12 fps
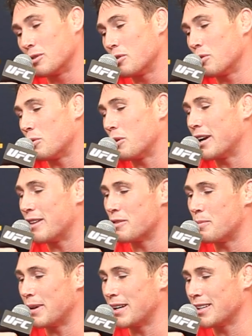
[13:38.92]

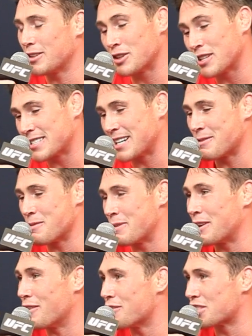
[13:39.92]
whatever be, you're going to train with
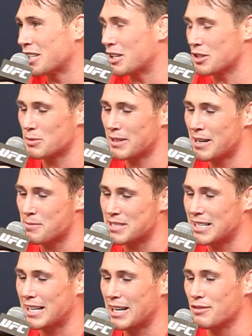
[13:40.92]
me, obviously, because we're
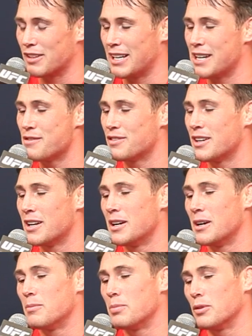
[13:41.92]
MTK for
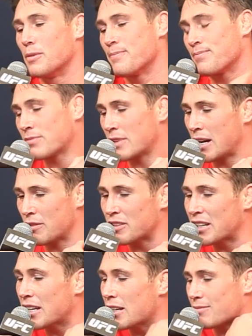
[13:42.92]
life. But I
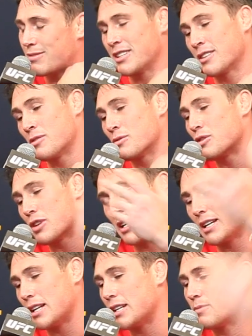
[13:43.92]
think
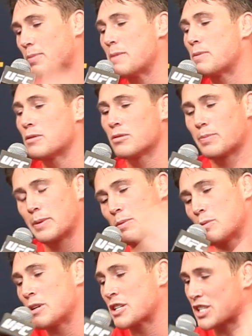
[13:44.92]
people
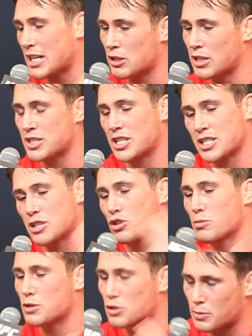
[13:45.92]
want to say things, he's in
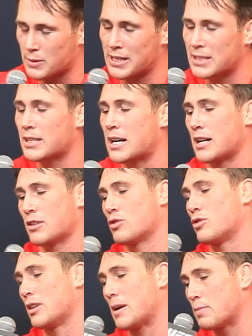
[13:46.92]
WWE and that and
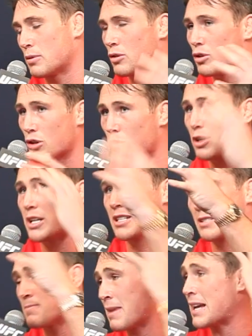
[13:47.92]
all that, but look what
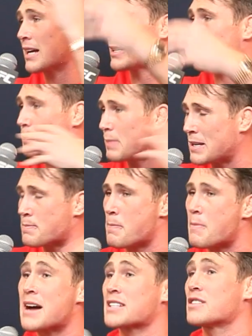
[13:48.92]
he's making. This be
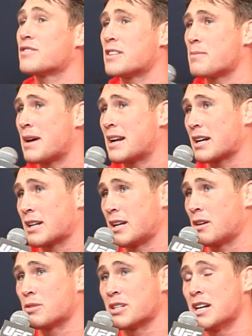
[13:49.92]
massive in America
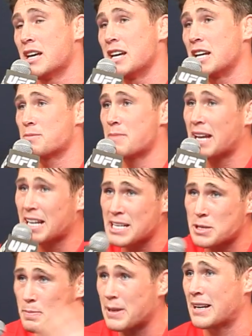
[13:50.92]
now, and he's making
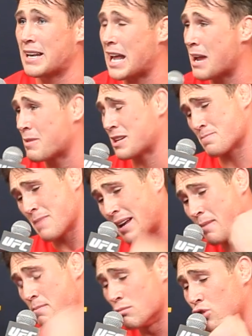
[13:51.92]
this big name, and he's
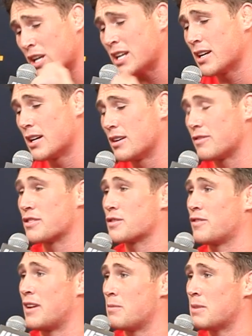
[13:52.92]
making money for his
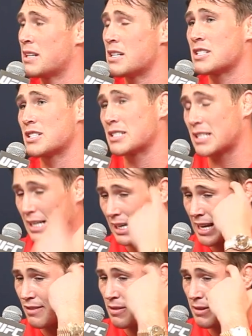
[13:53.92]
family, and he's a
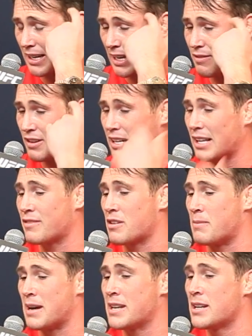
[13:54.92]
clever, clever, clever
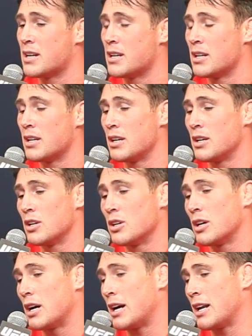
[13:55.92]
man.
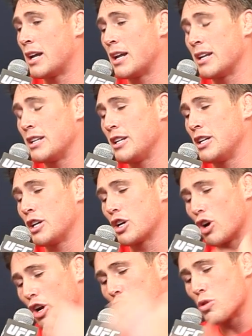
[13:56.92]
And you
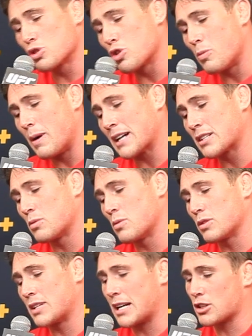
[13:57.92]
got to always go back
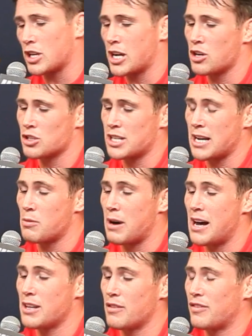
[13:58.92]
to that Deontay
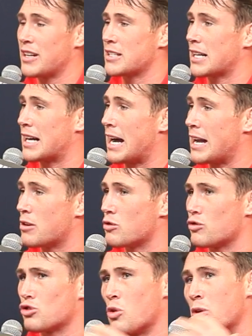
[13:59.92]
Wilder fight, a guy
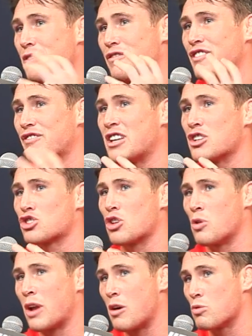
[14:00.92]
who's only 15
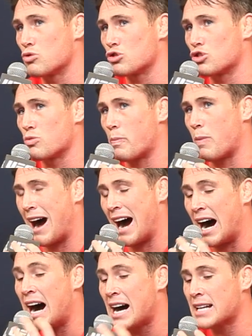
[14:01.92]
stone, how
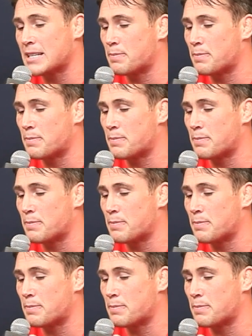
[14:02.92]
hard he